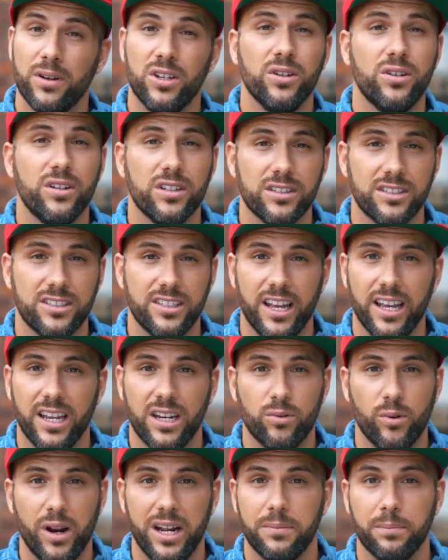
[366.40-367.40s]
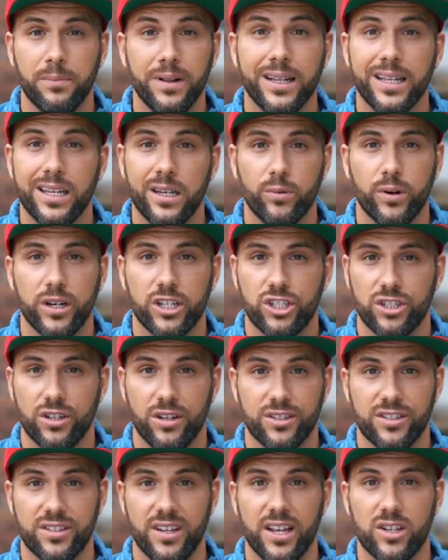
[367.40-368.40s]
but you can take great Milky Way
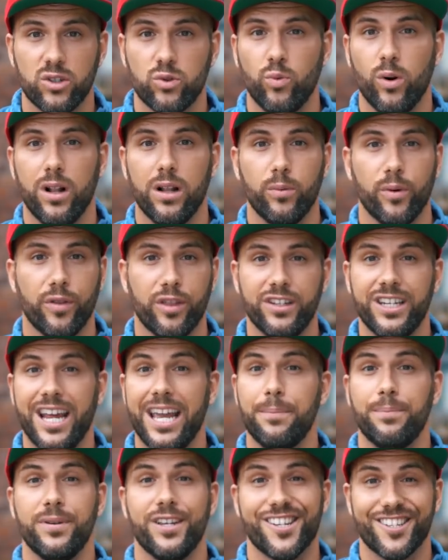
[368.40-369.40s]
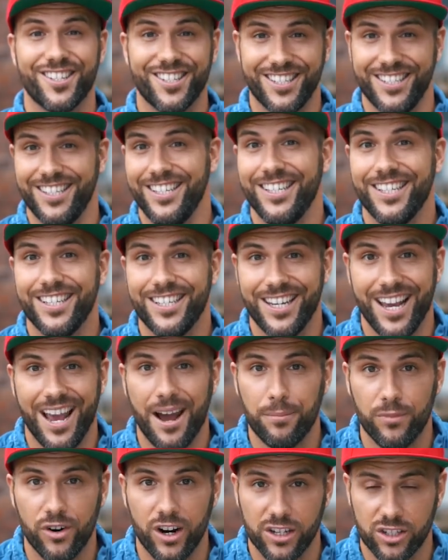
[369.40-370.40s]
shots as well with an APS-C
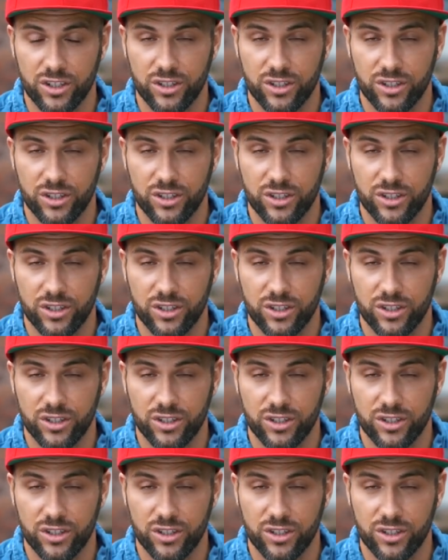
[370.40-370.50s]
camera,